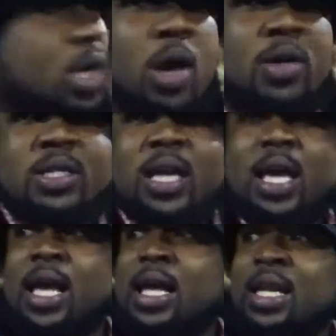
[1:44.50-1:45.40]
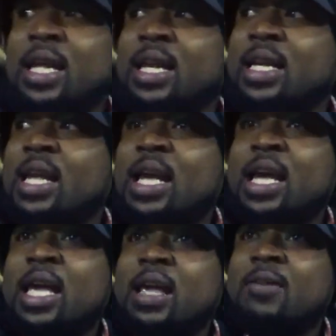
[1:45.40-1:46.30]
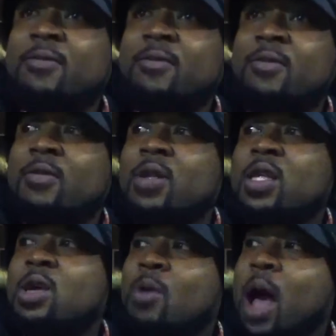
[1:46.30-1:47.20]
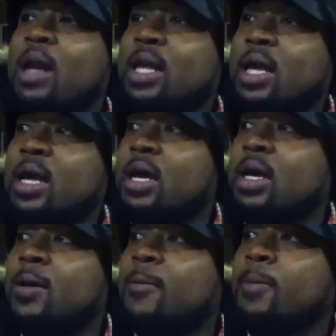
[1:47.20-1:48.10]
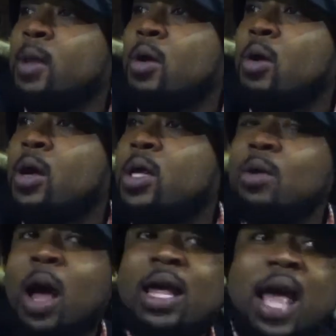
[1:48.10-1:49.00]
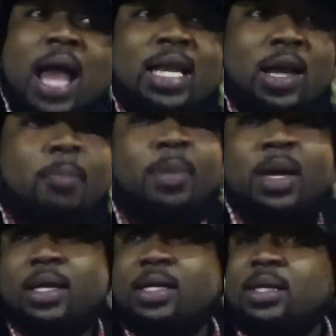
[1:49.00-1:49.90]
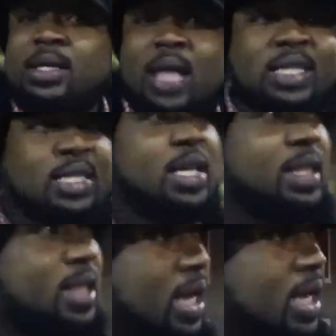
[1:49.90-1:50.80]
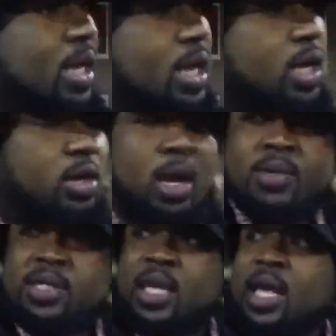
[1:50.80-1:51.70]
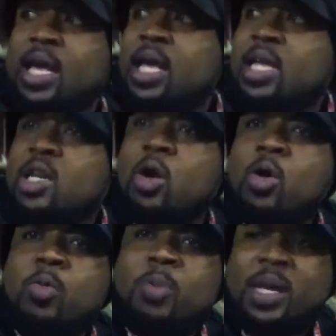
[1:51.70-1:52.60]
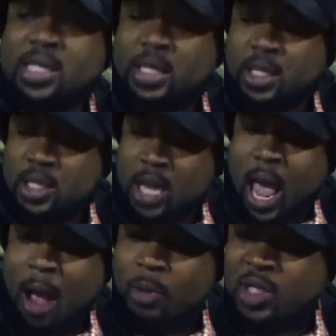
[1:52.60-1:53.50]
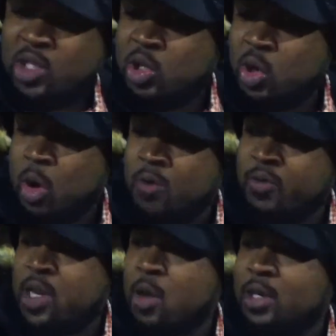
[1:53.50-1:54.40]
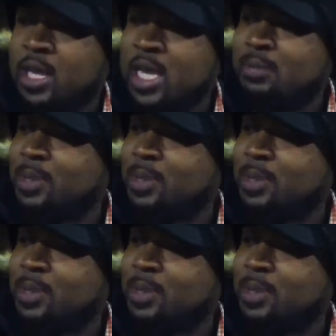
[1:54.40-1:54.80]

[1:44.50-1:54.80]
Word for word: you know what I'm saying? And if you out here, you out here handling your business, that's a good thing. You know what I'm saying? Don't mention how, what you're doing for your kids